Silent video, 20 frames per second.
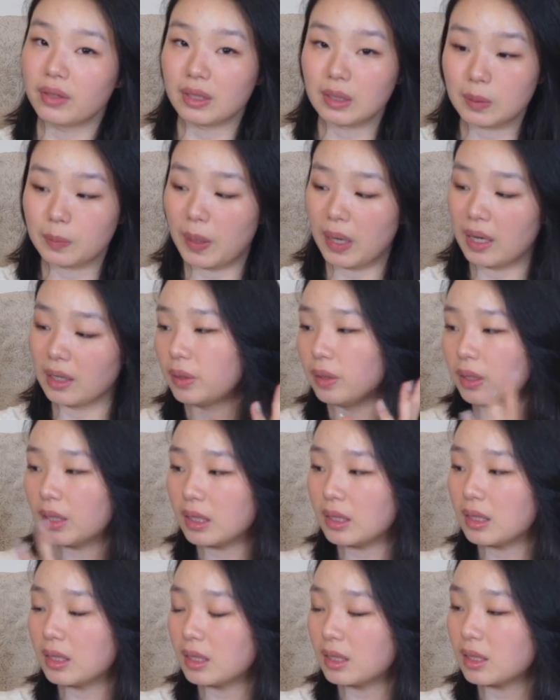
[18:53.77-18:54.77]
this bag.
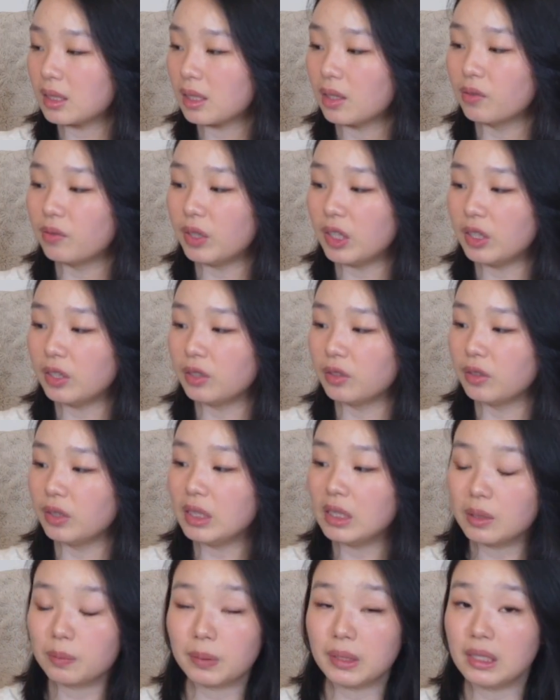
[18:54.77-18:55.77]
This is a very
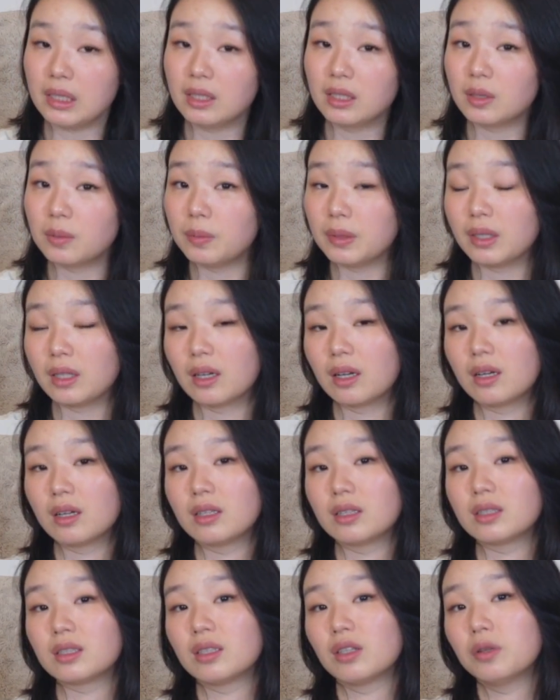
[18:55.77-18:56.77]
unique piece
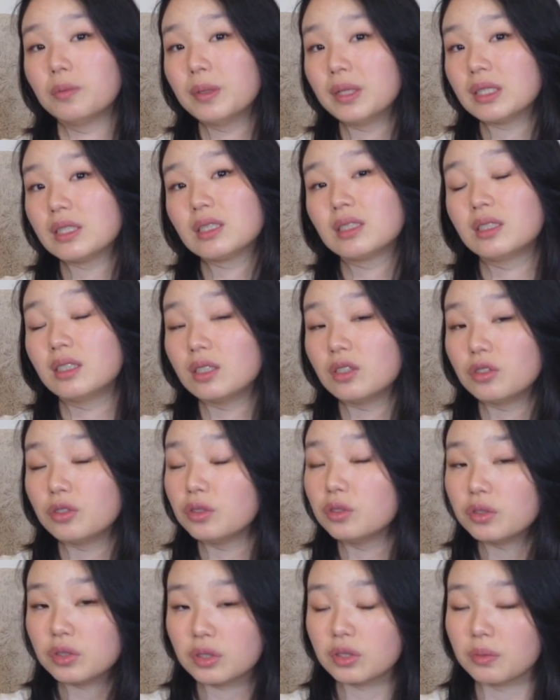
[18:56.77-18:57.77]
because Hermes didn't
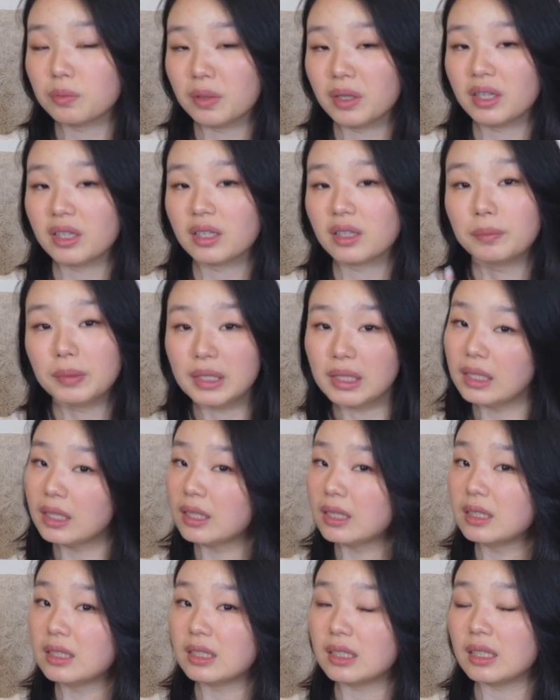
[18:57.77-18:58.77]
used to make mini
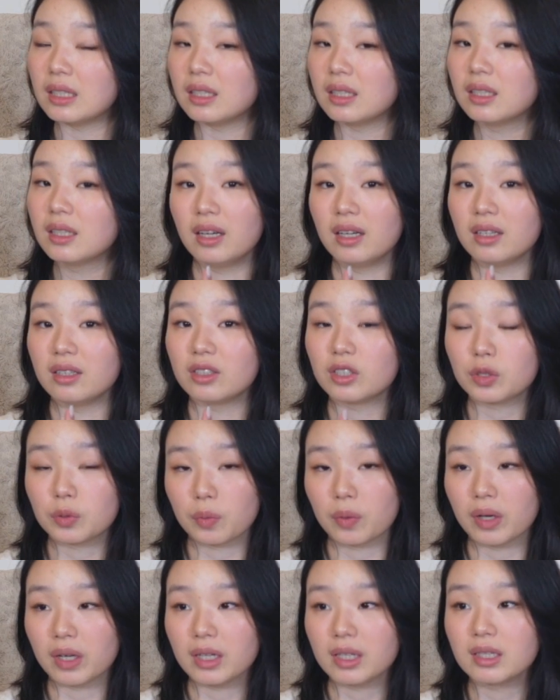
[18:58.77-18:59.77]
Lindy in
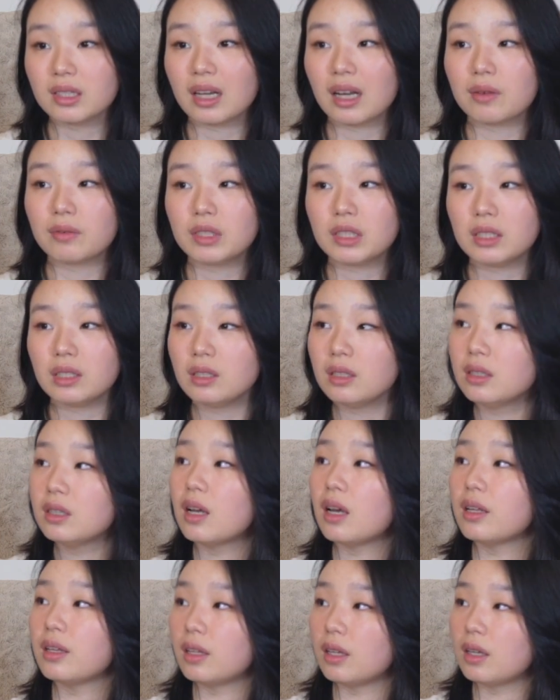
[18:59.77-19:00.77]
suede. I've seen,
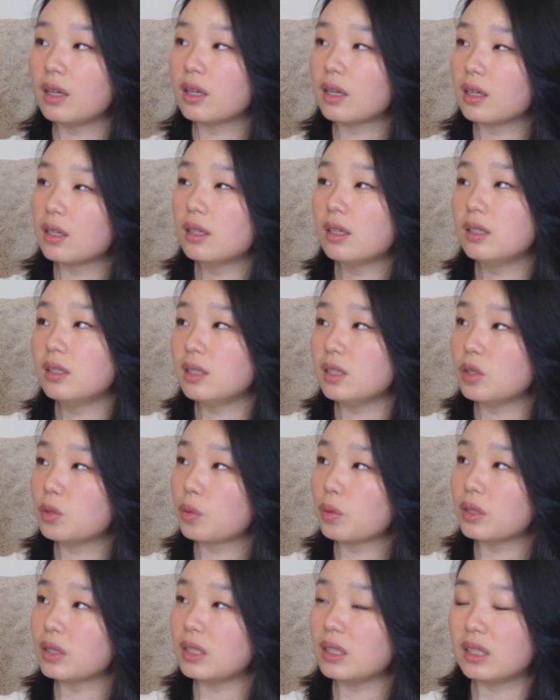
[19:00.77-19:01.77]
I think, a Lindy
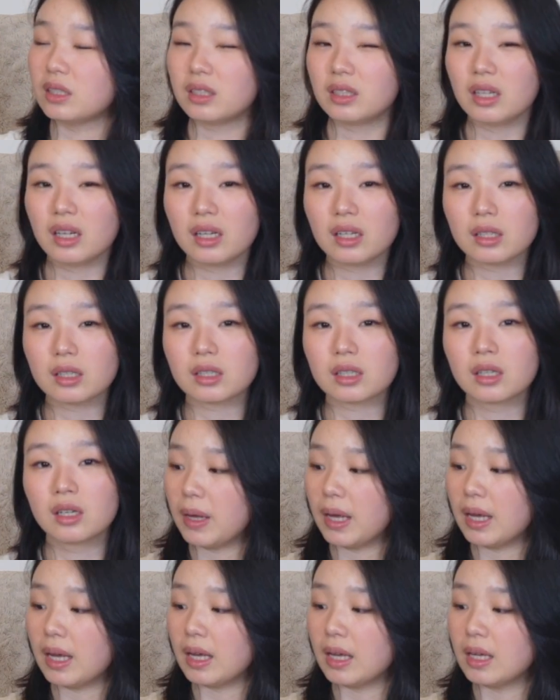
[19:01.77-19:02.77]
26,
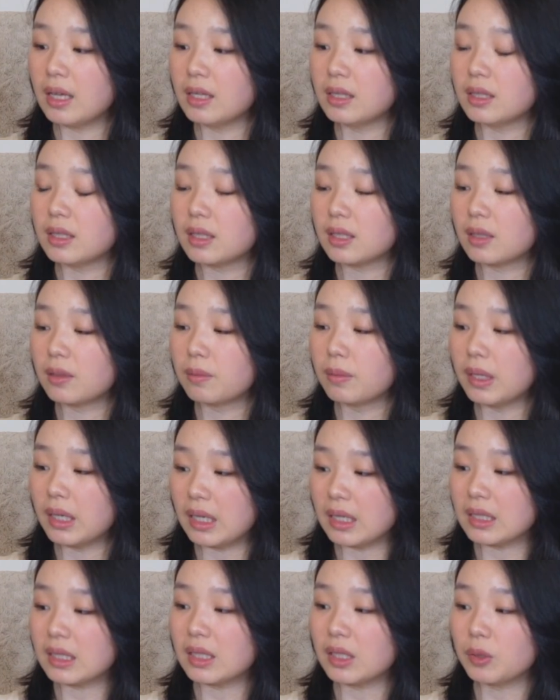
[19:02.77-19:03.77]
and my
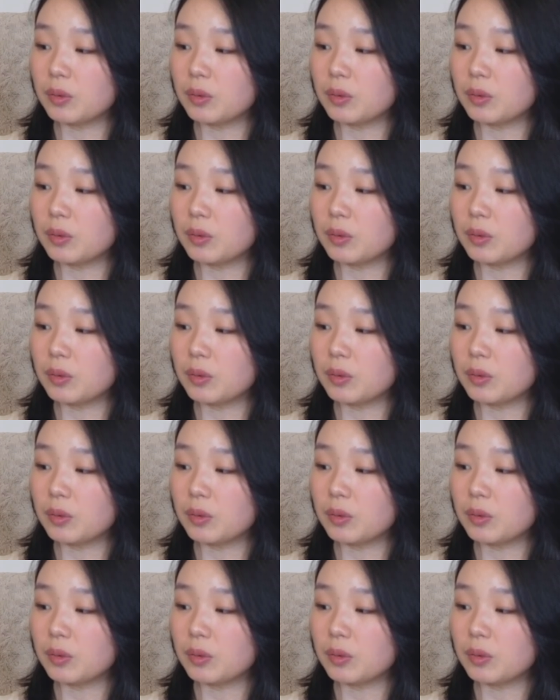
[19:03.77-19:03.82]
essay